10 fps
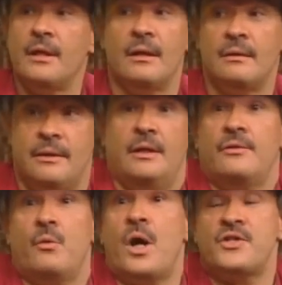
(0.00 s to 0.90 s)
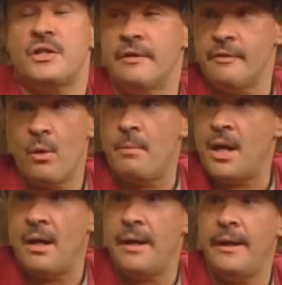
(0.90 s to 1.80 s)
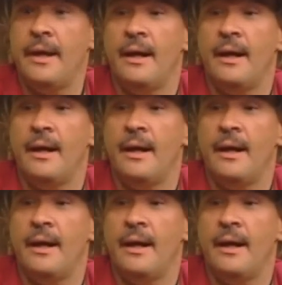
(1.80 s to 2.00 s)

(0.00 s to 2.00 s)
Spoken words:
you can you watch life go by.